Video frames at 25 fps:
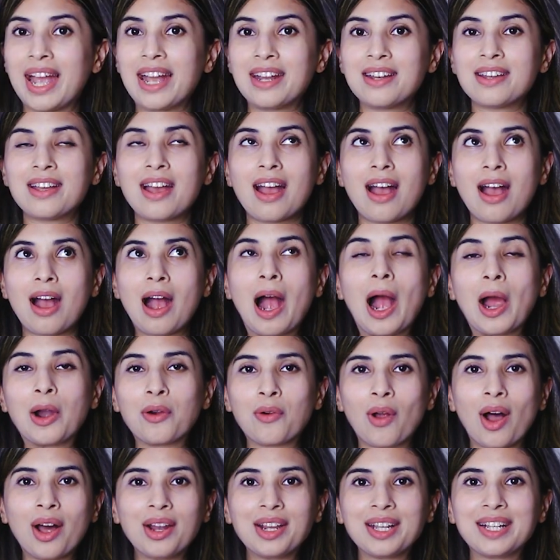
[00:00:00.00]
And
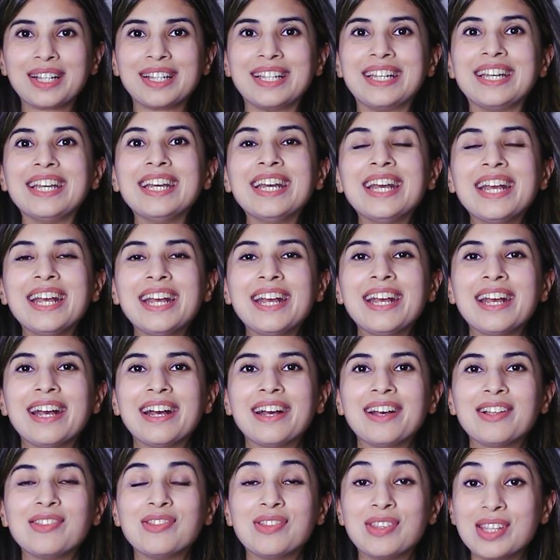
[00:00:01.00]
ironically,
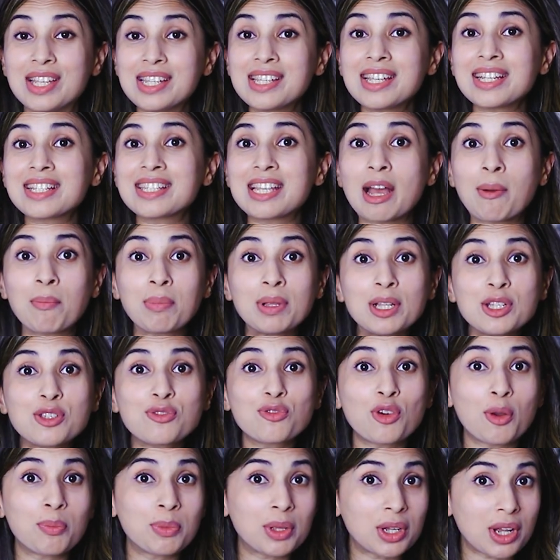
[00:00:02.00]
this example is
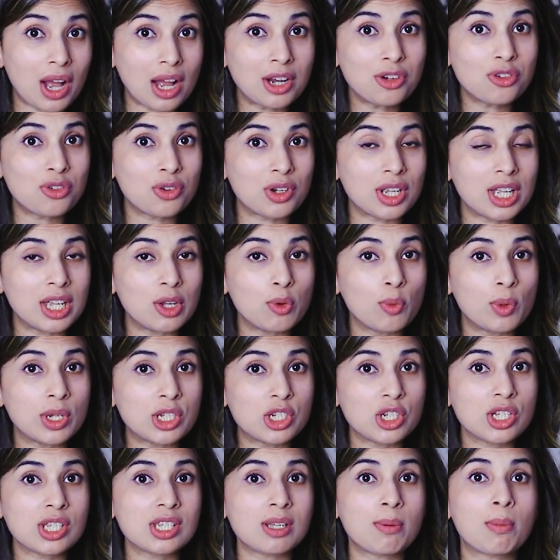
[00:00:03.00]
from the country
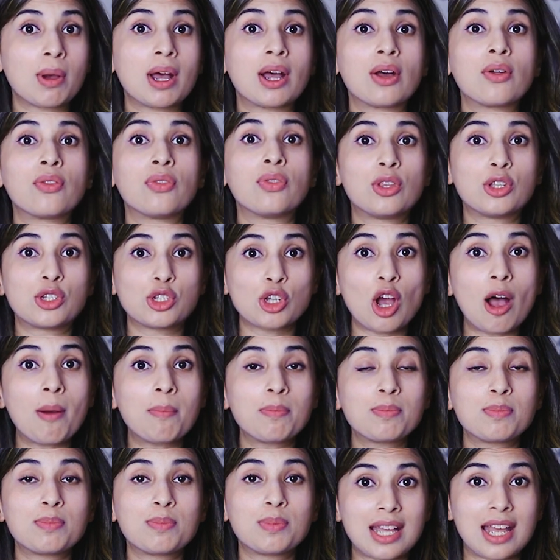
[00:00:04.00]
which is among the
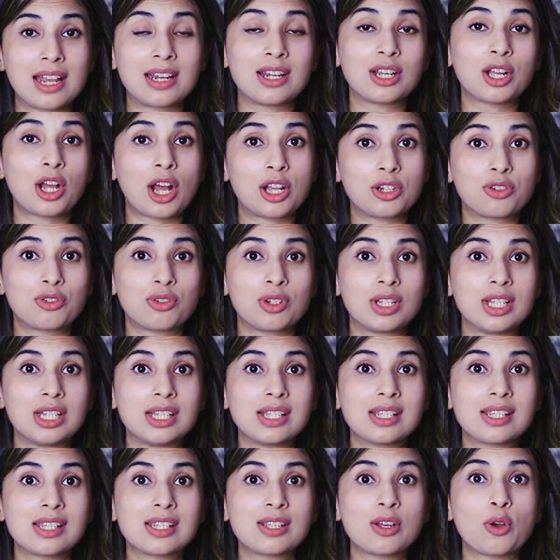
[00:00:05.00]
top 10
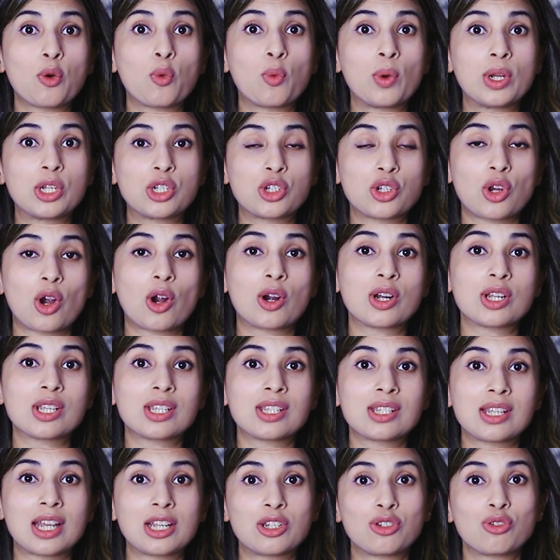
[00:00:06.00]
countries which are
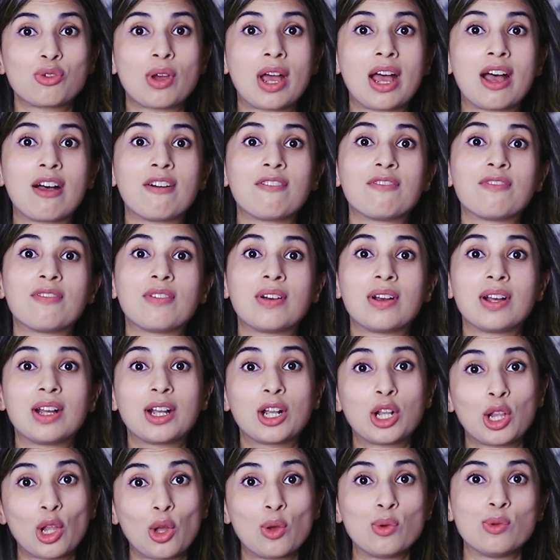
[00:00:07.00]
said to have
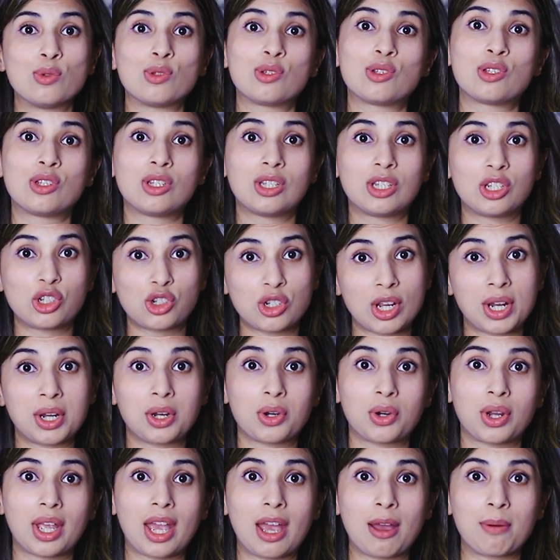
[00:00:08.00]
closed the
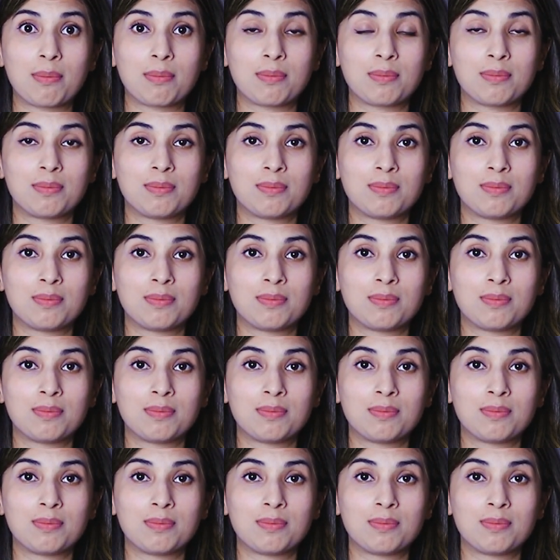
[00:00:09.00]
gender gap.